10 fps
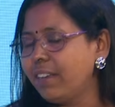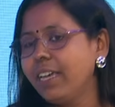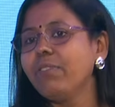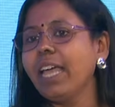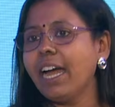
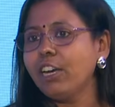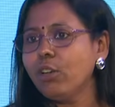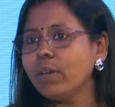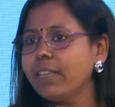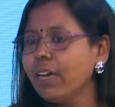Like we had to
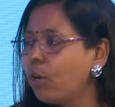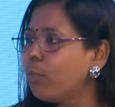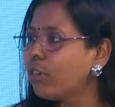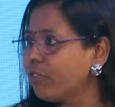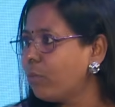look at the
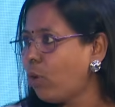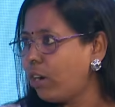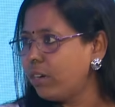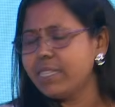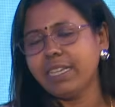output of the
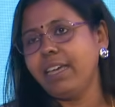model, say